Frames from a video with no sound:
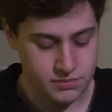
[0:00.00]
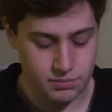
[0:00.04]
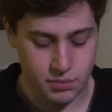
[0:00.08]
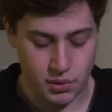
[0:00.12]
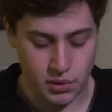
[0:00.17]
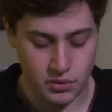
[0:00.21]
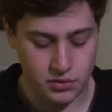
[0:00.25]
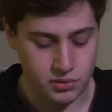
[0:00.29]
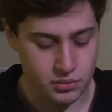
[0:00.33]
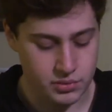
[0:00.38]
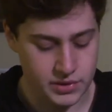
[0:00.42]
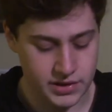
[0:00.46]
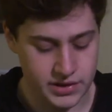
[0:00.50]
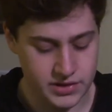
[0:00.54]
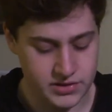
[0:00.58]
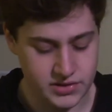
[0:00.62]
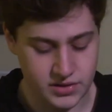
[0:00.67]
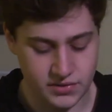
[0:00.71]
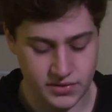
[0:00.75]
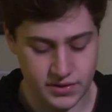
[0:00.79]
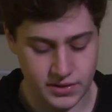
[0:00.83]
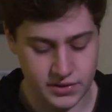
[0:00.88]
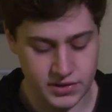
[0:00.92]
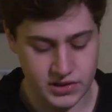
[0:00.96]
Both rings
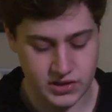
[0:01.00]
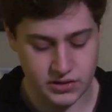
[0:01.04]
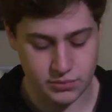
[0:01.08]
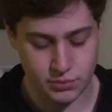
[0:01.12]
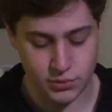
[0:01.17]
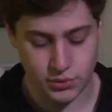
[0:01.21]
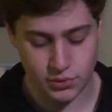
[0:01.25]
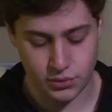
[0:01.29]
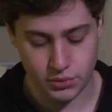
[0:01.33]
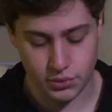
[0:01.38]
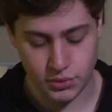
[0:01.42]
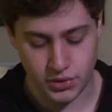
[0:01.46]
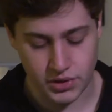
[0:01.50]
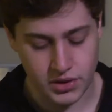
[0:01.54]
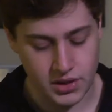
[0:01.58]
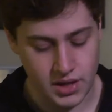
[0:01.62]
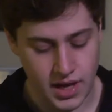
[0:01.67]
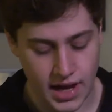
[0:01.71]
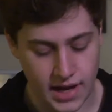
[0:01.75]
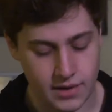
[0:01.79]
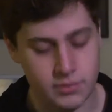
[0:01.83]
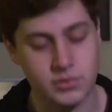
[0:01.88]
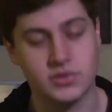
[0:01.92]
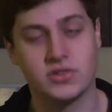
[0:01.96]
are very smooth.
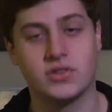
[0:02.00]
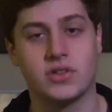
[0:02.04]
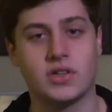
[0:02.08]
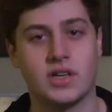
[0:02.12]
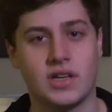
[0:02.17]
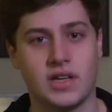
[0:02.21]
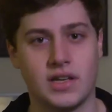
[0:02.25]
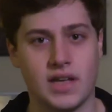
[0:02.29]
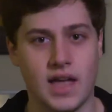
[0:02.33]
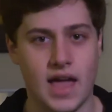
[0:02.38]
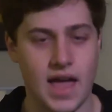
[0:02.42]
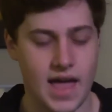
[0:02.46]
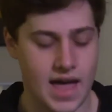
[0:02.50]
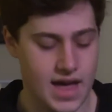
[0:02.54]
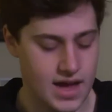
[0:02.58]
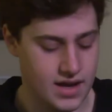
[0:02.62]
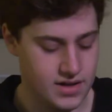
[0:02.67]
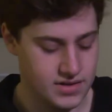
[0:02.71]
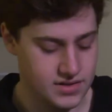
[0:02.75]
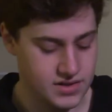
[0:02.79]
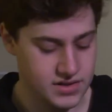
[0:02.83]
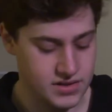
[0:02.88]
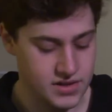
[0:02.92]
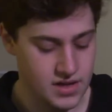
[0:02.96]
I was looking
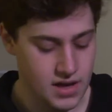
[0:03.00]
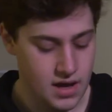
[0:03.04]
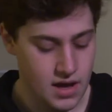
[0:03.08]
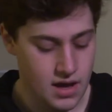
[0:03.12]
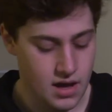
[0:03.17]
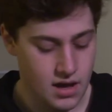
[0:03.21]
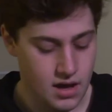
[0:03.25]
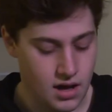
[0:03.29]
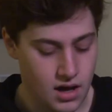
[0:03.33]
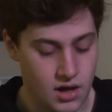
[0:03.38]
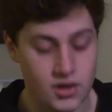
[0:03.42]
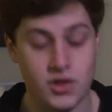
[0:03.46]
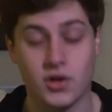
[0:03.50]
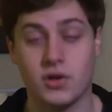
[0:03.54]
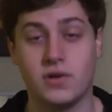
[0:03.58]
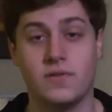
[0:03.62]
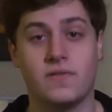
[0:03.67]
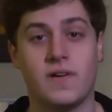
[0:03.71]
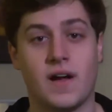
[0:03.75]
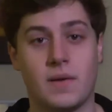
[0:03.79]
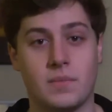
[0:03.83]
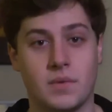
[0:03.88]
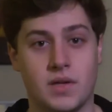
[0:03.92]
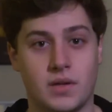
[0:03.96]
at a
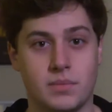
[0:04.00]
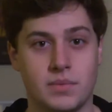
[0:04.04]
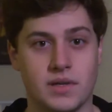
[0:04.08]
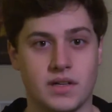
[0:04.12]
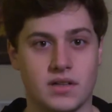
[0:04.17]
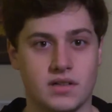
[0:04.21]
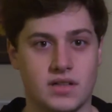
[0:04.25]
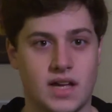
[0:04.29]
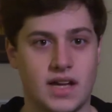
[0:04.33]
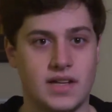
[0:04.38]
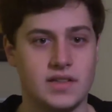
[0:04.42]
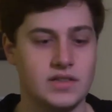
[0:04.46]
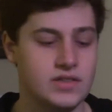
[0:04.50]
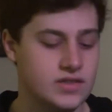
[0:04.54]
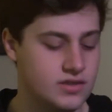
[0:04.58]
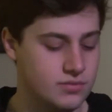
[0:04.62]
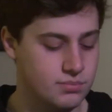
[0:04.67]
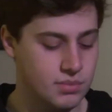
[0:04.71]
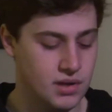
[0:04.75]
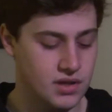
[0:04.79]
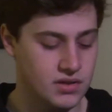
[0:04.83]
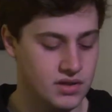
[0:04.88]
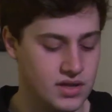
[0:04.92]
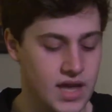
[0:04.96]
35mm lens,
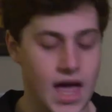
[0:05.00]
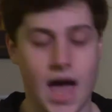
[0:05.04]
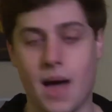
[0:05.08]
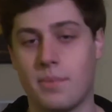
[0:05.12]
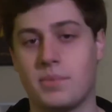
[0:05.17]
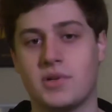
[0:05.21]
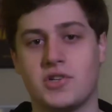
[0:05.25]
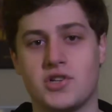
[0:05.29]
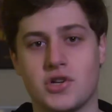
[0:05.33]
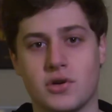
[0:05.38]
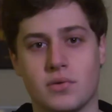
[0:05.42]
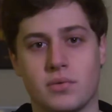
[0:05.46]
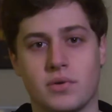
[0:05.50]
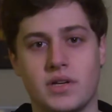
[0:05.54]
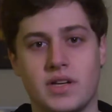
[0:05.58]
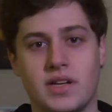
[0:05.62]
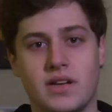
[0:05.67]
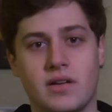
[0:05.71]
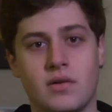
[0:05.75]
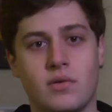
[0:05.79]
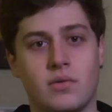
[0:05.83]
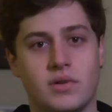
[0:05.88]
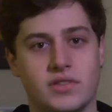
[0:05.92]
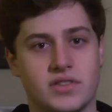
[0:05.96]
but the aperture
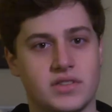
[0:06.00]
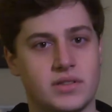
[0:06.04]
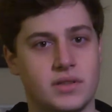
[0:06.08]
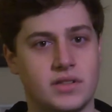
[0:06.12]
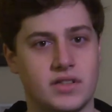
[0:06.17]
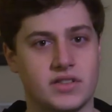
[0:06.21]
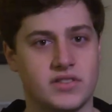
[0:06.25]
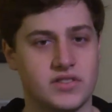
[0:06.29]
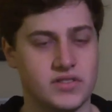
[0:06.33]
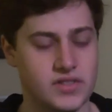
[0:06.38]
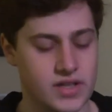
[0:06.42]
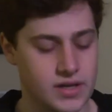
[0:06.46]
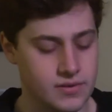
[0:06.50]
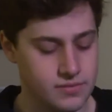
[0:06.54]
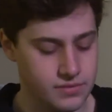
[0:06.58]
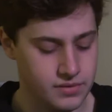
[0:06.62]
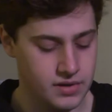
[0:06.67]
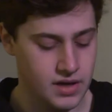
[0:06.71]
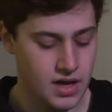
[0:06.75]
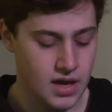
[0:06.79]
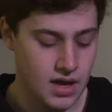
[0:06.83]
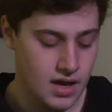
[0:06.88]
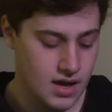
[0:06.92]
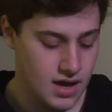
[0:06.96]
ring was a little stiff
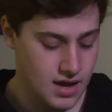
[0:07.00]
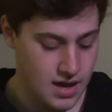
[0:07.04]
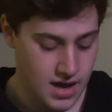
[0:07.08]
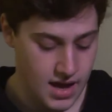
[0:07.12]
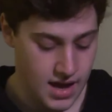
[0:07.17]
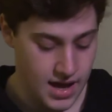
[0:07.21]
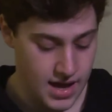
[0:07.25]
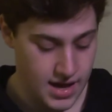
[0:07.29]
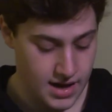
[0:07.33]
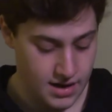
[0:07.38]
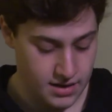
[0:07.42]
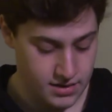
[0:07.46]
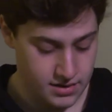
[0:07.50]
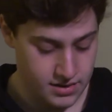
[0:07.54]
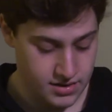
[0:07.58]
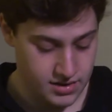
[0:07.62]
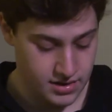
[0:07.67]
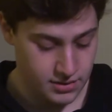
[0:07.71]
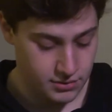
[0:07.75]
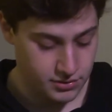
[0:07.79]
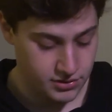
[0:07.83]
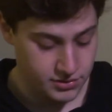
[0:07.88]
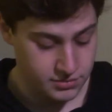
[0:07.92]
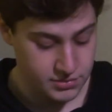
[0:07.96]
and
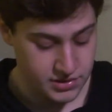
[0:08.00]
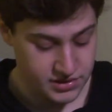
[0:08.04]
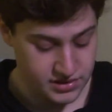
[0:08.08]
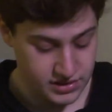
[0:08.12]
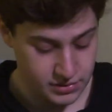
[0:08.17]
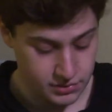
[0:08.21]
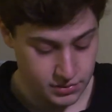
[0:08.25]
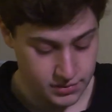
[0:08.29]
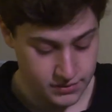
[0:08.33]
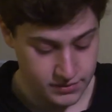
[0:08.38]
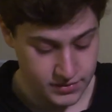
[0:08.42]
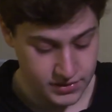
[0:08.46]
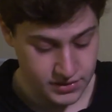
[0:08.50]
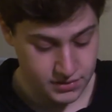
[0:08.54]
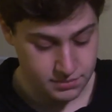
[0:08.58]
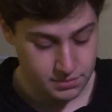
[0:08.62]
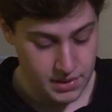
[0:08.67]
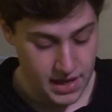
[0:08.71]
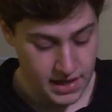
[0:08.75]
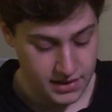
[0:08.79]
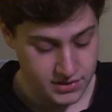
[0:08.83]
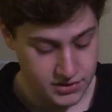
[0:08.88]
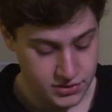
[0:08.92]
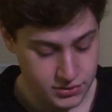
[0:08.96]
it was missing one of its
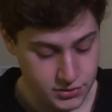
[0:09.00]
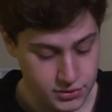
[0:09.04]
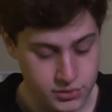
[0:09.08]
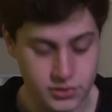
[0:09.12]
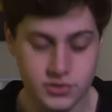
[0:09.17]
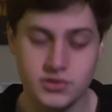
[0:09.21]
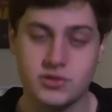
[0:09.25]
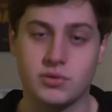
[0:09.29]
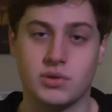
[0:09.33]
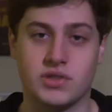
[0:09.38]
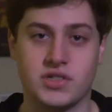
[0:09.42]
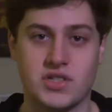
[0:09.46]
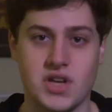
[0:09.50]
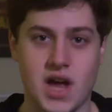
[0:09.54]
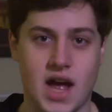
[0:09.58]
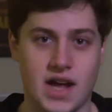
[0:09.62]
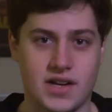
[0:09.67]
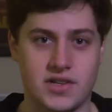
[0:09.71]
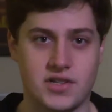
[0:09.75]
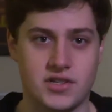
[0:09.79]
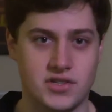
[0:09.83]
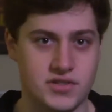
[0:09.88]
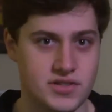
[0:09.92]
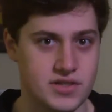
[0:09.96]
back screws, which I
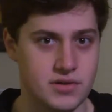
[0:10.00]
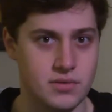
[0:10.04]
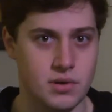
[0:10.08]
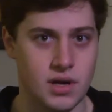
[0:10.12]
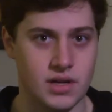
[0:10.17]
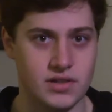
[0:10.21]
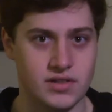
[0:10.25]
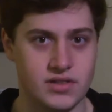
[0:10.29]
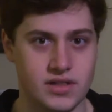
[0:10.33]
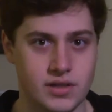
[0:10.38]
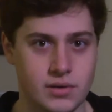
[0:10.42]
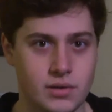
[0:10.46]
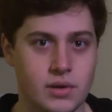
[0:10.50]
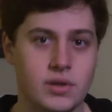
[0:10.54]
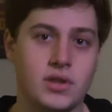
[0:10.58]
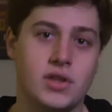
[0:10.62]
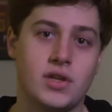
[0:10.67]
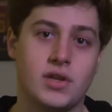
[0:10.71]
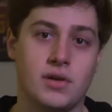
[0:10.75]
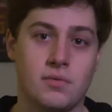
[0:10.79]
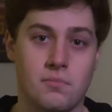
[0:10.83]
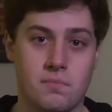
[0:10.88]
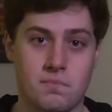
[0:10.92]
just didn't want to deal with.